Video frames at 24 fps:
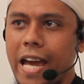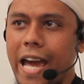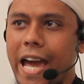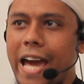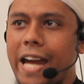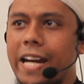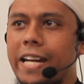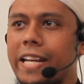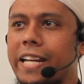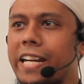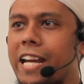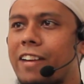
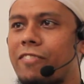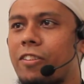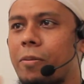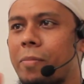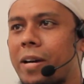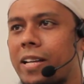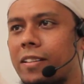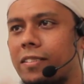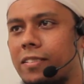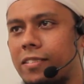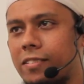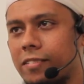And they never
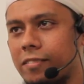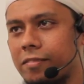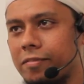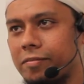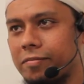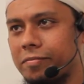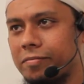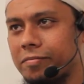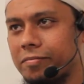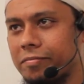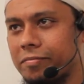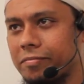met.
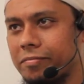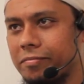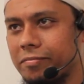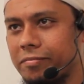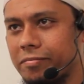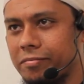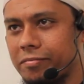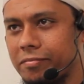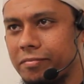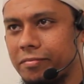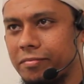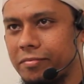
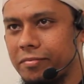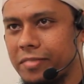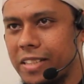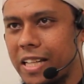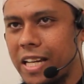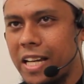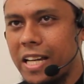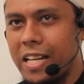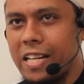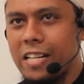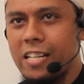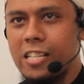
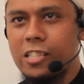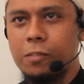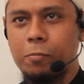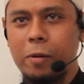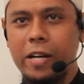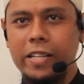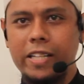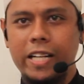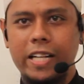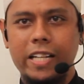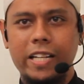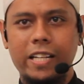
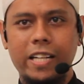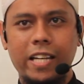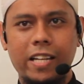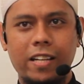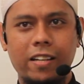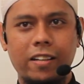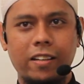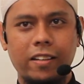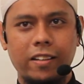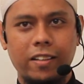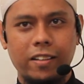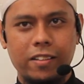Despite
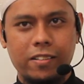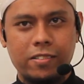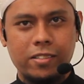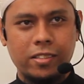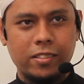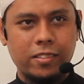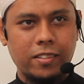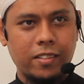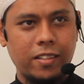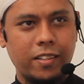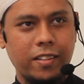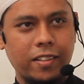
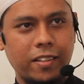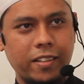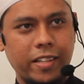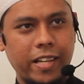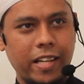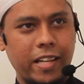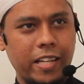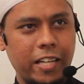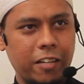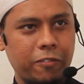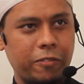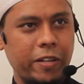
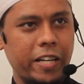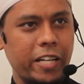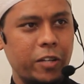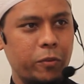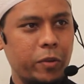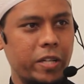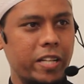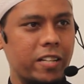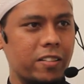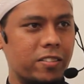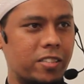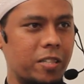they live
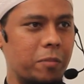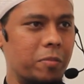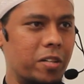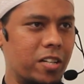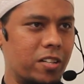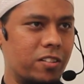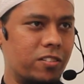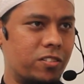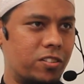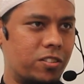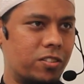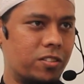within the same
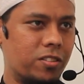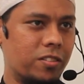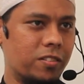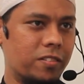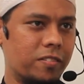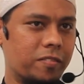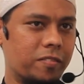age.